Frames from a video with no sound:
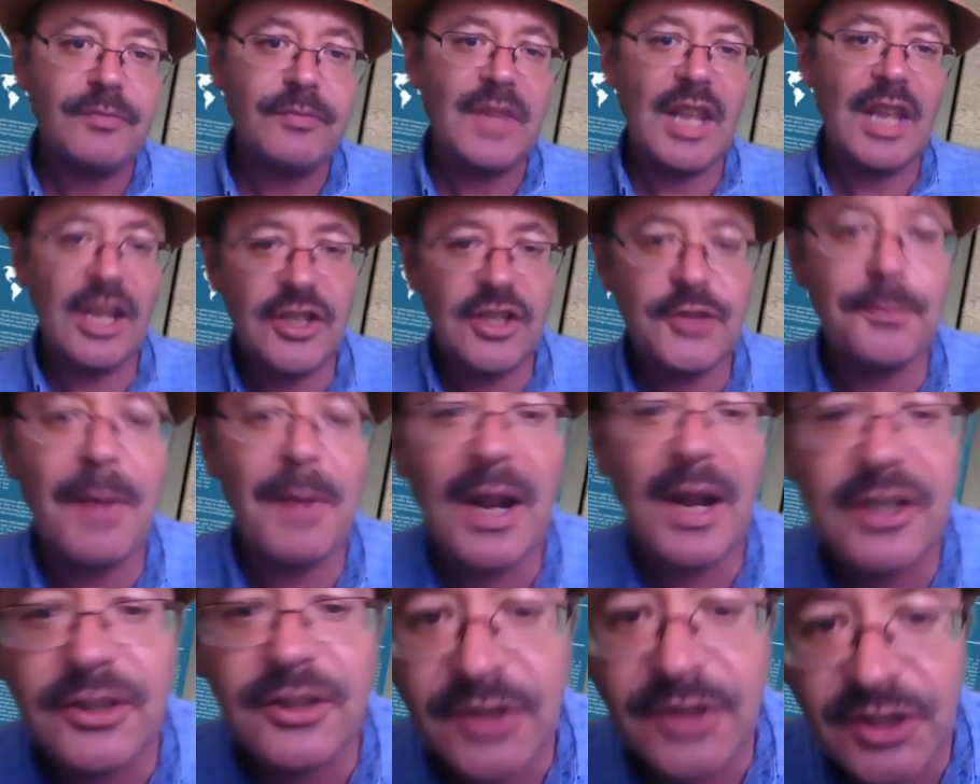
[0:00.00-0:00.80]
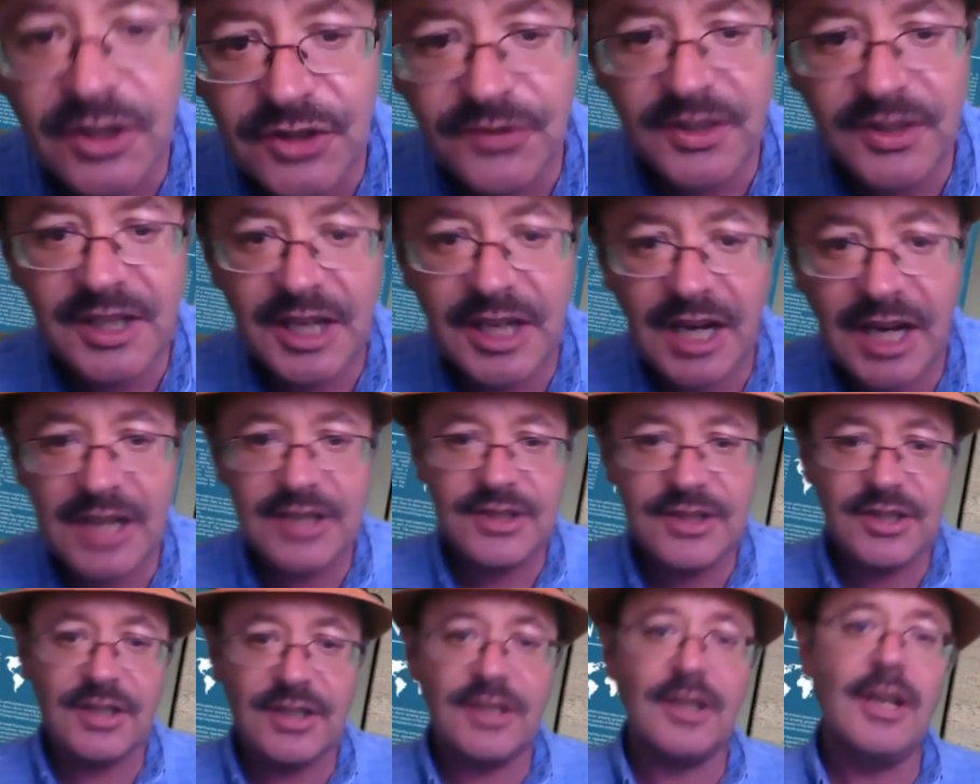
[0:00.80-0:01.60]
It's about
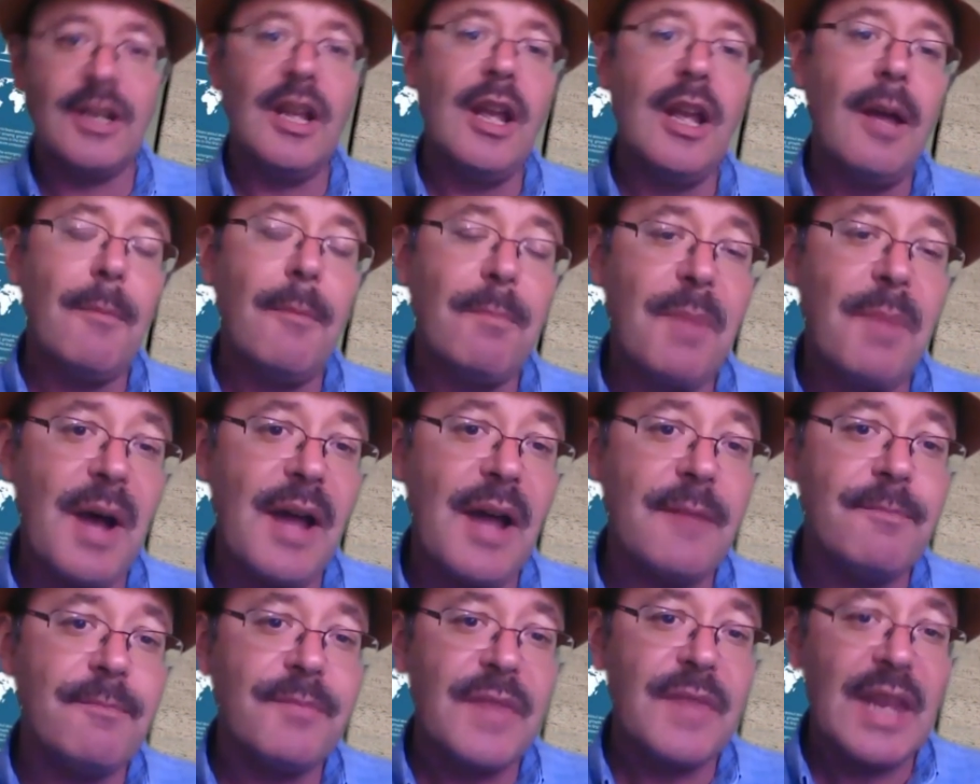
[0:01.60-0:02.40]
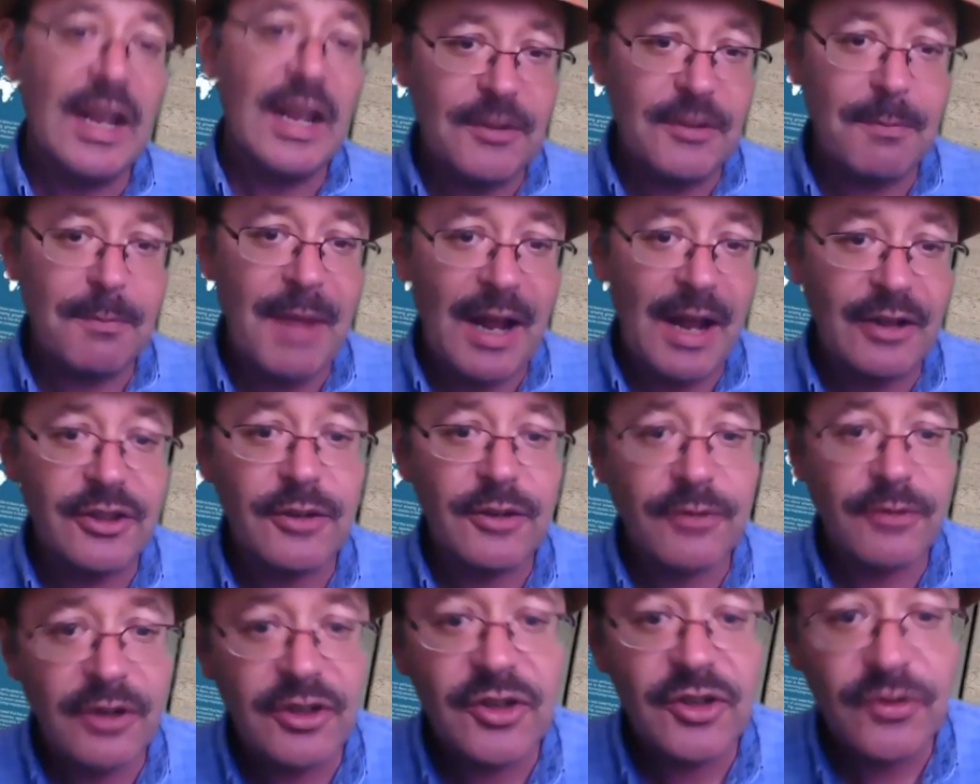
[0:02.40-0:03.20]
diversification, but it's about
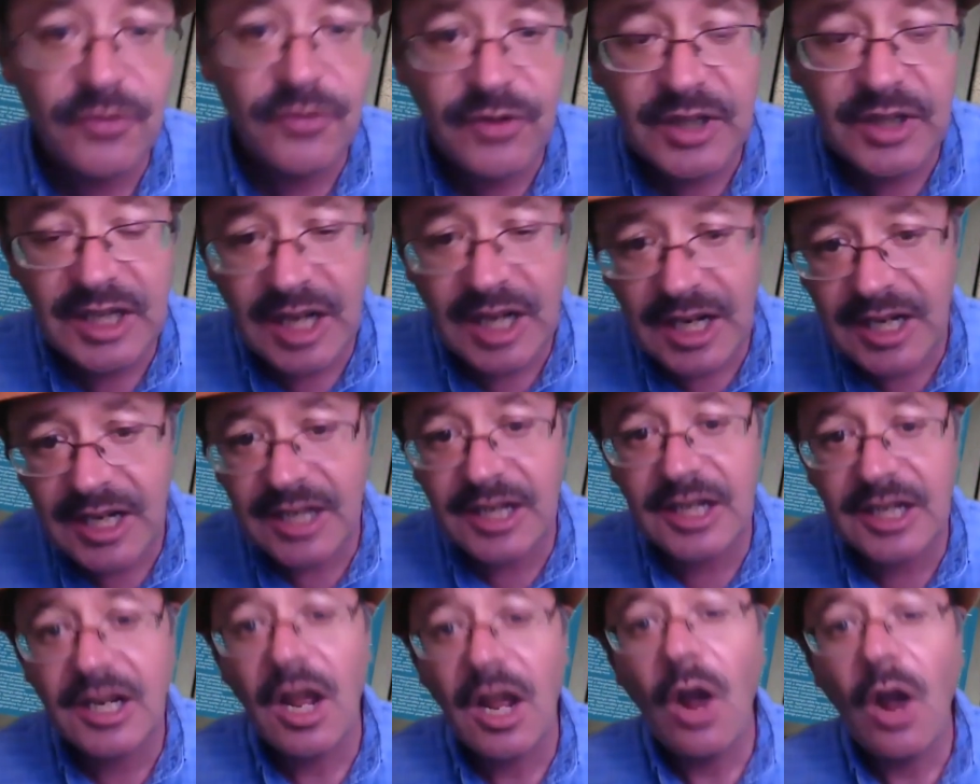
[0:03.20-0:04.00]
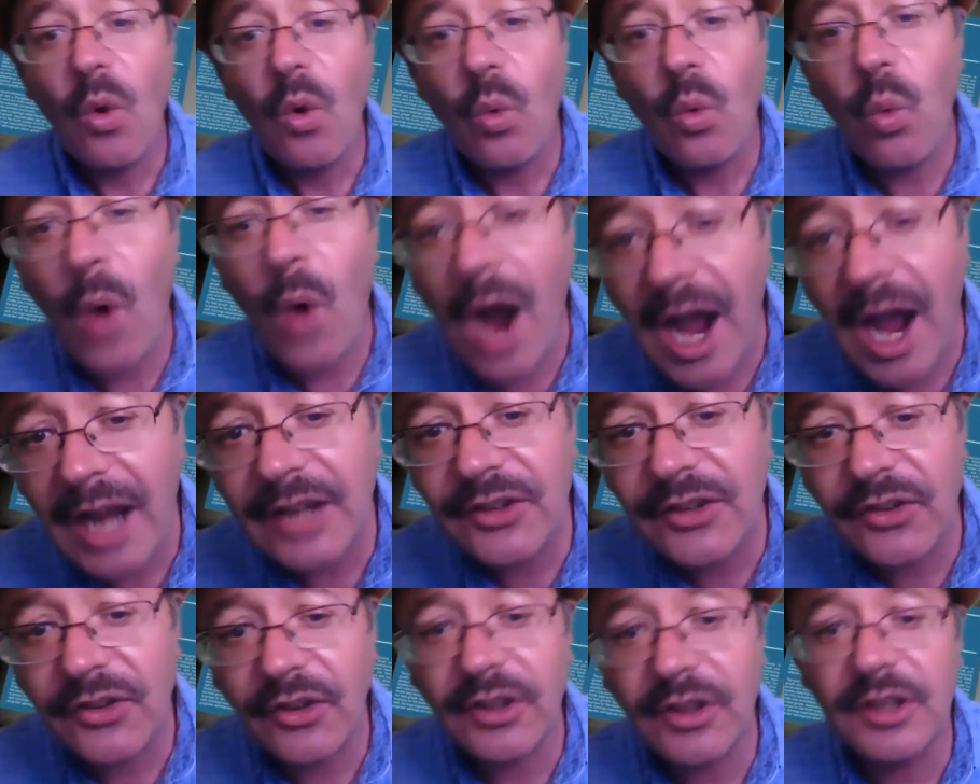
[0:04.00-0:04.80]
diversifying
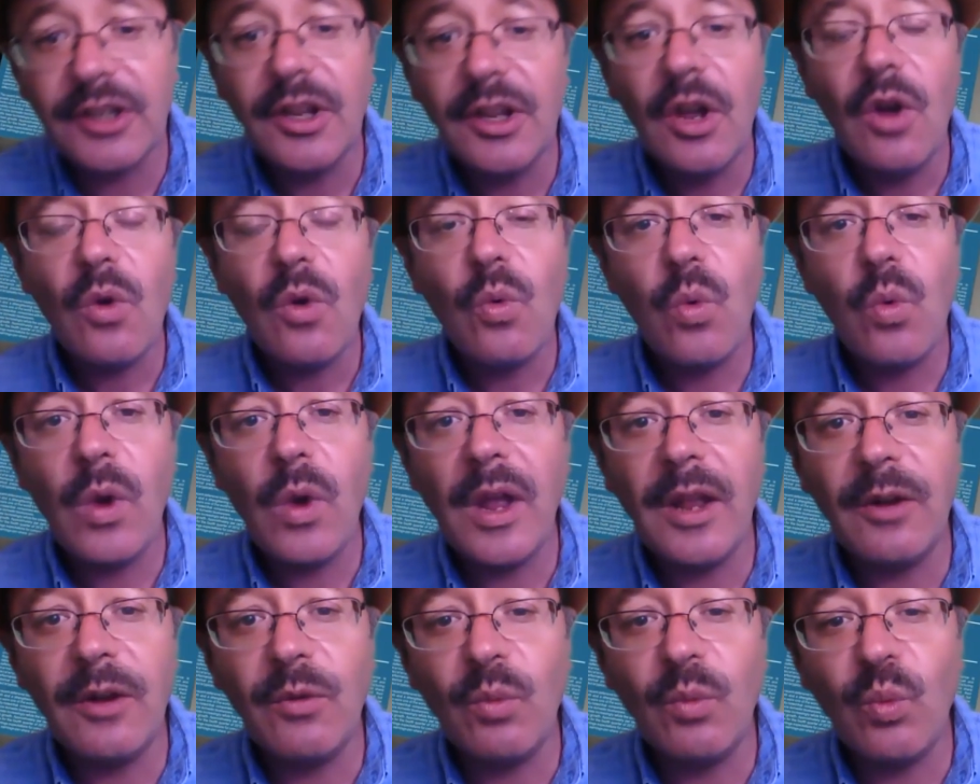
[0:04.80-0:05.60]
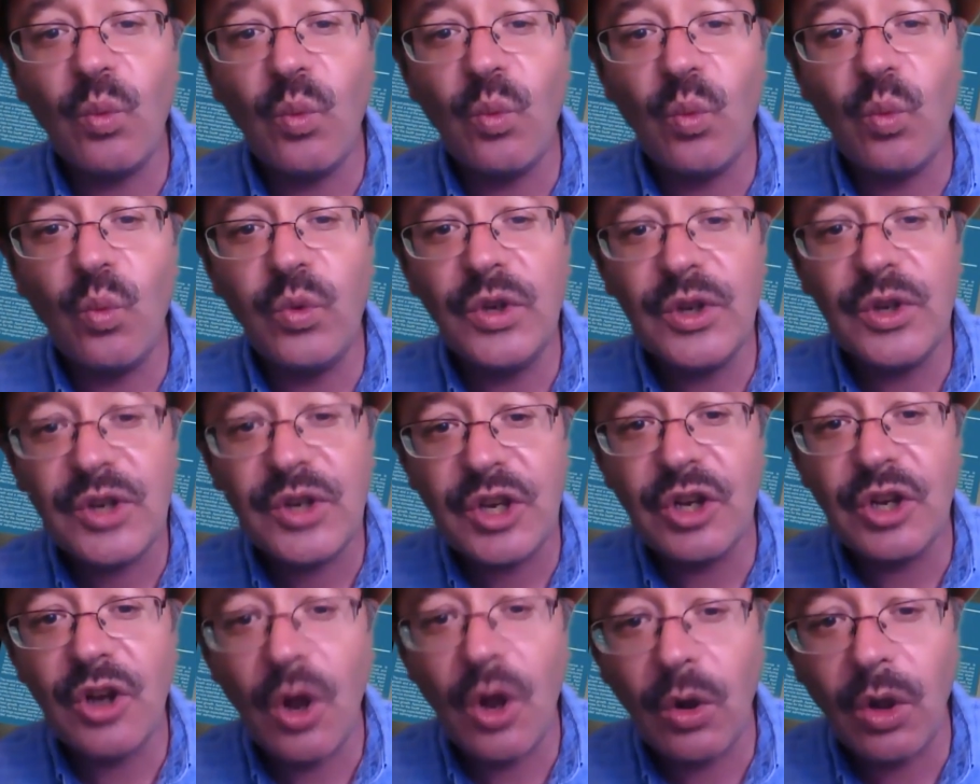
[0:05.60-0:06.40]
wisely when you
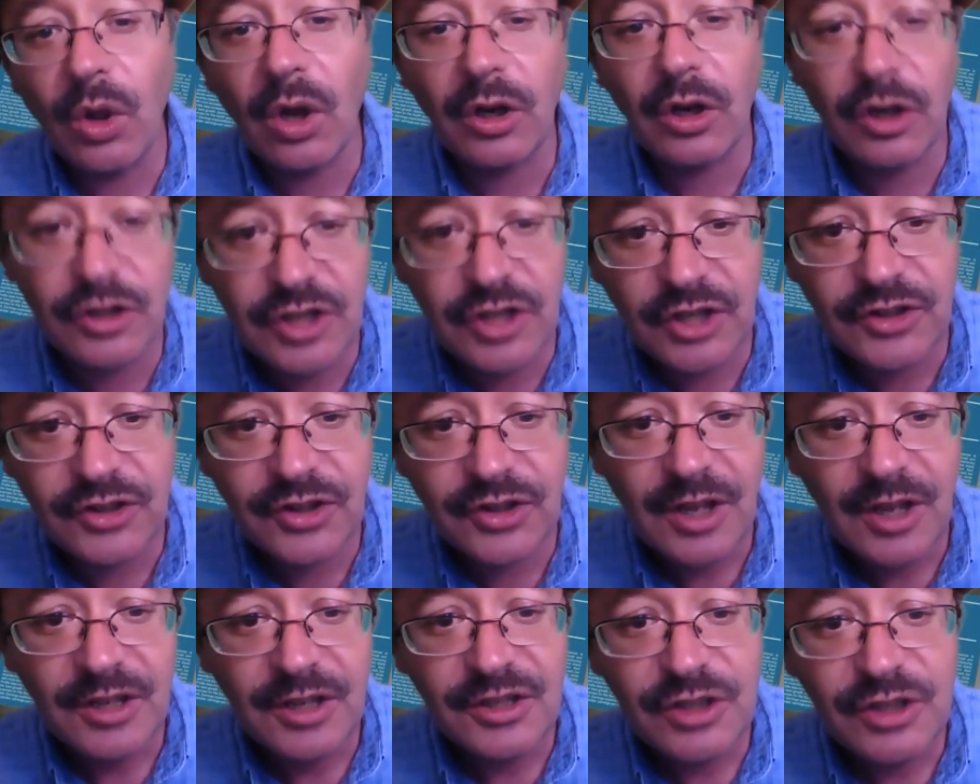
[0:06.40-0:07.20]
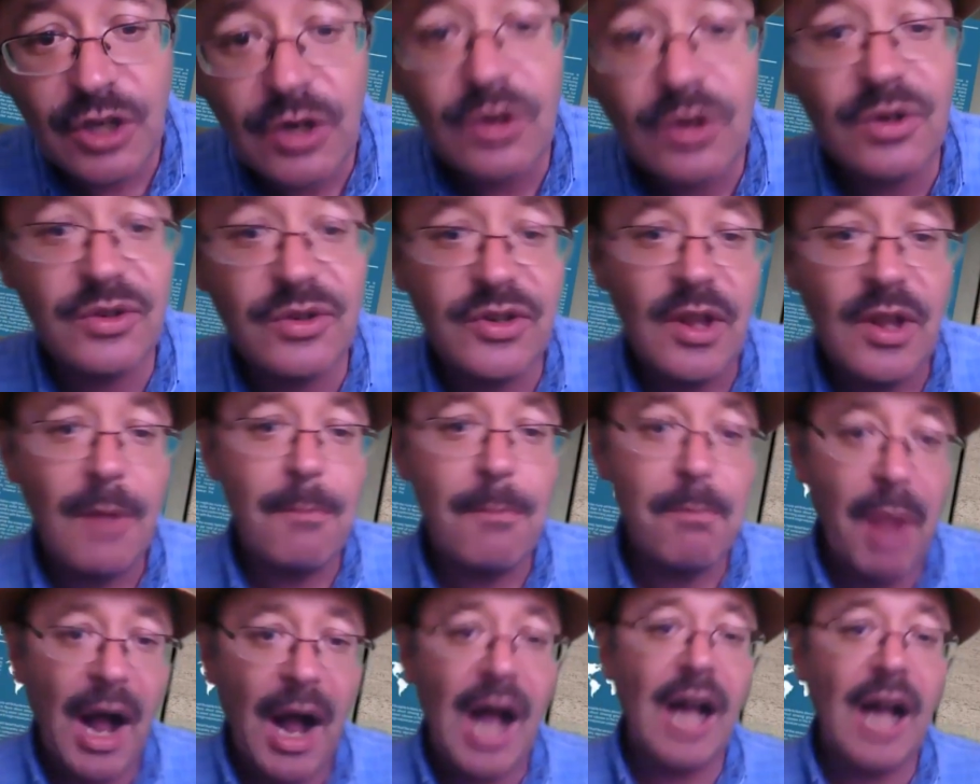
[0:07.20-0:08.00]
can no longer just use
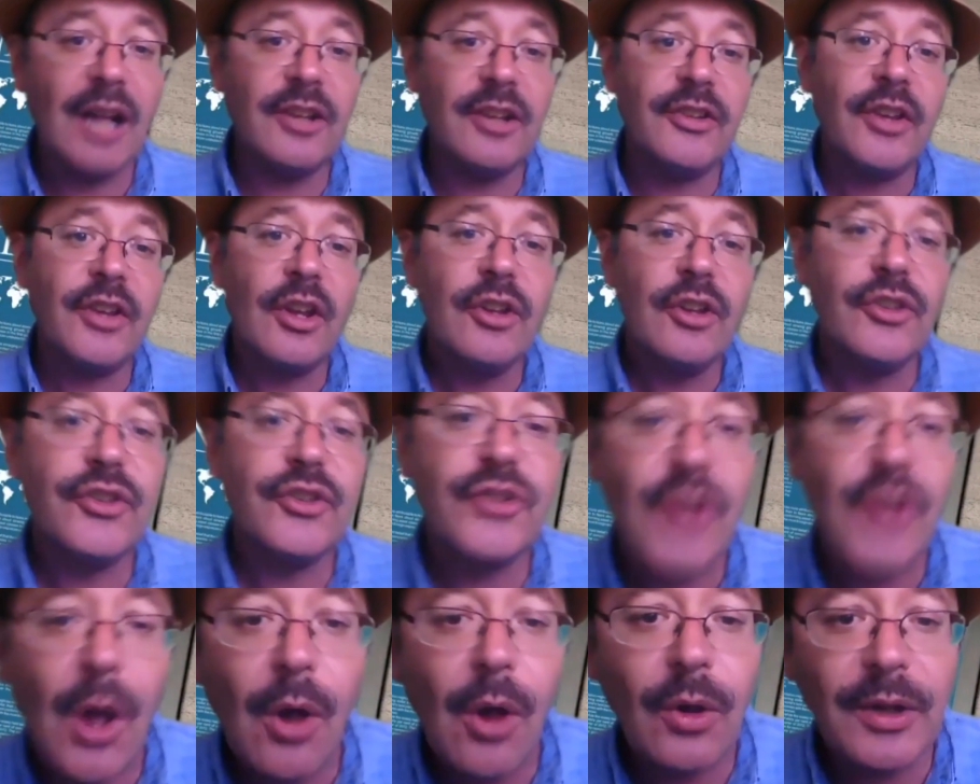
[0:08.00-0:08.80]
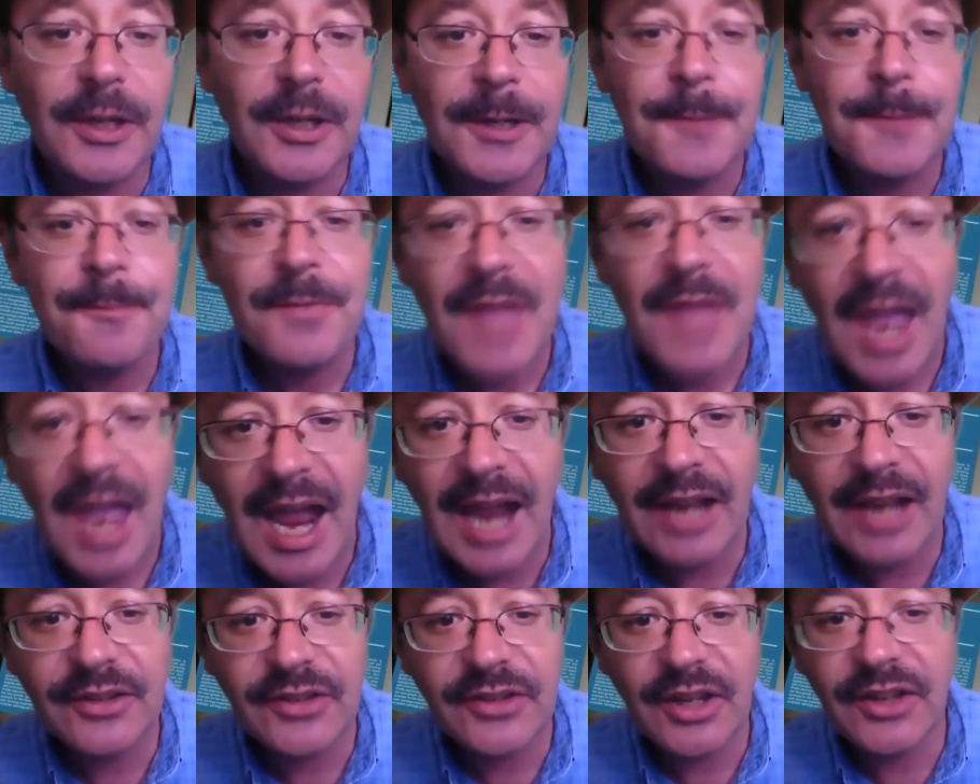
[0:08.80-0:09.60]
bonds solely
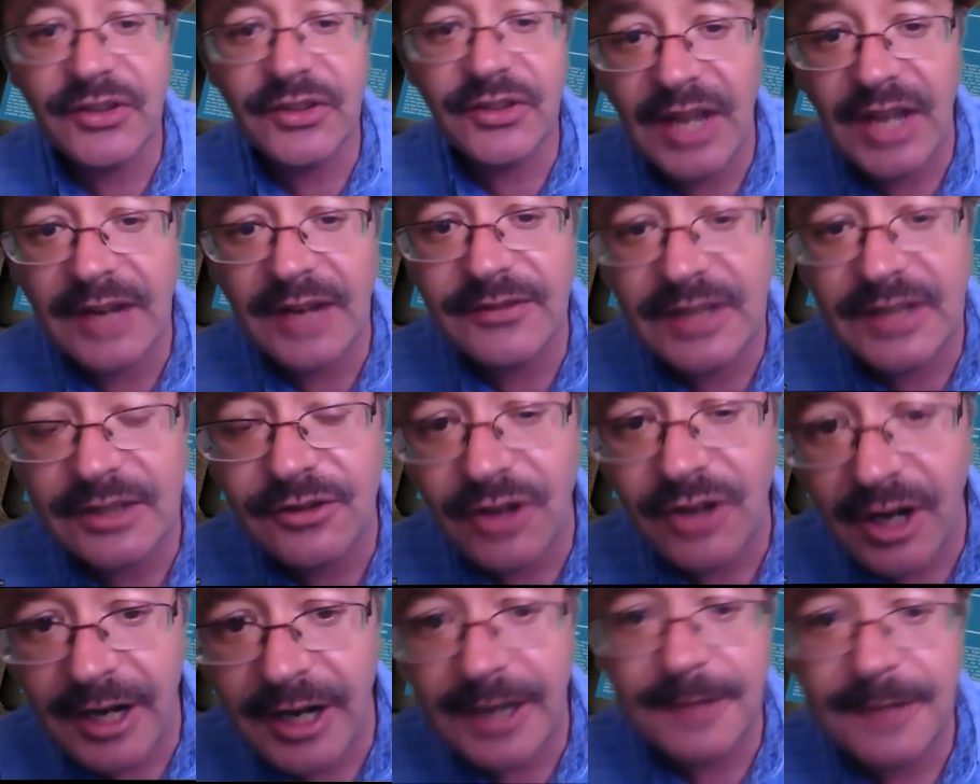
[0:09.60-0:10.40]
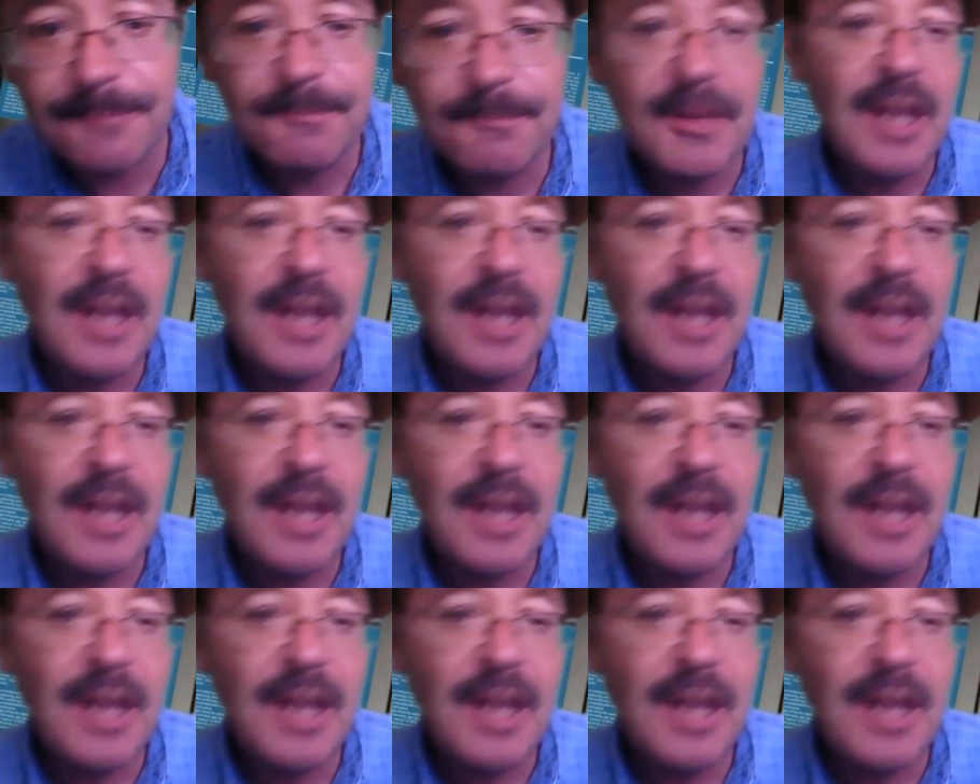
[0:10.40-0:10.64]
as a safety trade.